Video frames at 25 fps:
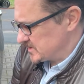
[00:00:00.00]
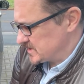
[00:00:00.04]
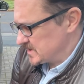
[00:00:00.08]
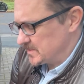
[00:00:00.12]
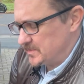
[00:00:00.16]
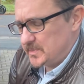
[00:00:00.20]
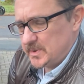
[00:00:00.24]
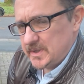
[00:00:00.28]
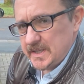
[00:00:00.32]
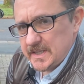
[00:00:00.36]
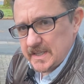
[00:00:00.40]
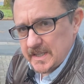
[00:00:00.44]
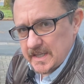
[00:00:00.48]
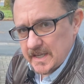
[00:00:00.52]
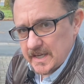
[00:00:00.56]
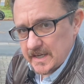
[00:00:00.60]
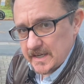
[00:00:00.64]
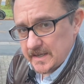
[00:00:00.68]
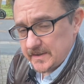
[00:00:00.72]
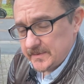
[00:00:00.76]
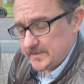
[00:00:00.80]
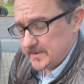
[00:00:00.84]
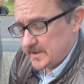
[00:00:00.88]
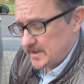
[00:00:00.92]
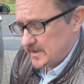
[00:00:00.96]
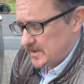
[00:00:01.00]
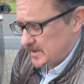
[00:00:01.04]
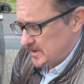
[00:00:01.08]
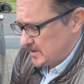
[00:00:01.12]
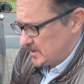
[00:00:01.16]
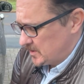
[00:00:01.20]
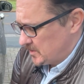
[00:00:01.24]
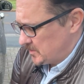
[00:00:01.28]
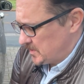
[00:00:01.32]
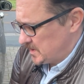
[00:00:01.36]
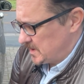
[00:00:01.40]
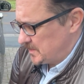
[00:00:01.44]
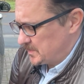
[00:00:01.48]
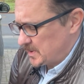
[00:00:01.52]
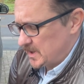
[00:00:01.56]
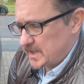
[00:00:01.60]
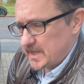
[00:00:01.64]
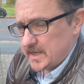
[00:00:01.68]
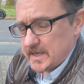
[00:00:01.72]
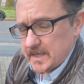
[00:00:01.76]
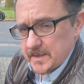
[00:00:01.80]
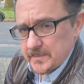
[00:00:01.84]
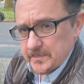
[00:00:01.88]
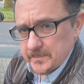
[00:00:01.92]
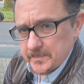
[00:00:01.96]
symbol in there, when you plug
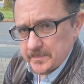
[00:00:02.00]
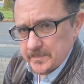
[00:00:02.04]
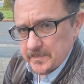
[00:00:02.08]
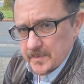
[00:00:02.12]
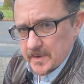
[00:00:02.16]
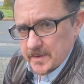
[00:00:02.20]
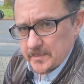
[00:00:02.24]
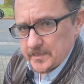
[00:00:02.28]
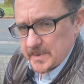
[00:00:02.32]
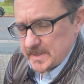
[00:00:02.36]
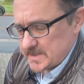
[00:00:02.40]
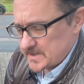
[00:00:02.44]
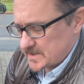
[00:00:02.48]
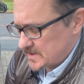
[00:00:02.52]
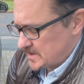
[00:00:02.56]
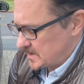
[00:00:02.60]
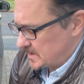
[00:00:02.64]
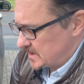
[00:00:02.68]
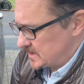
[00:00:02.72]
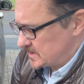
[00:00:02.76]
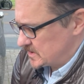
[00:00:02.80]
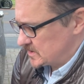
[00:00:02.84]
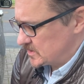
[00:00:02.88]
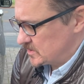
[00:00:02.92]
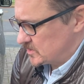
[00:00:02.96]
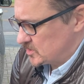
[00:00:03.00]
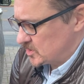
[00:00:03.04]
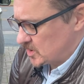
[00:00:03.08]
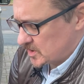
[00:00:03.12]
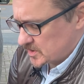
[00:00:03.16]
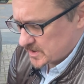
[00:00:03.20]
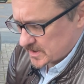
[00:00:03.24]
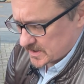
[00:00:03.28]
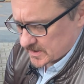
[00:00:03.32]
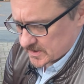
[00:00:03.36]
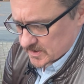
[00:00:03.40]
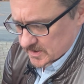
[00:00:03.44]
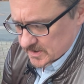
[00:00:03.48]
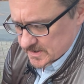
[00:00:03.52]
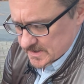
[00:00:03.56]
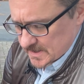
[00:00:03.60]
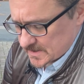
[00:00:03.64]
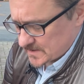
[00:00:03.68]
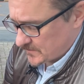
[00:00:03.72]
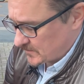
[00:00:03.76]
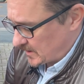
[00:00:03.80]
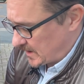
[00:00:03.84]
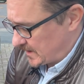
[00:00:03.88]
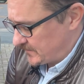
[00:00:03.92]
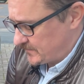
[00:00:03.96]
it in, means that it's charging
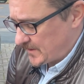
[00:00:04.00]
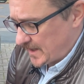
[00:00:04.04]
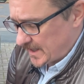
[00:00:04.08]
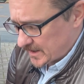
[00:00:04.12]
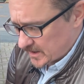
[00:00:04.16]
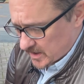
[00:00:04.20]
successfully. If that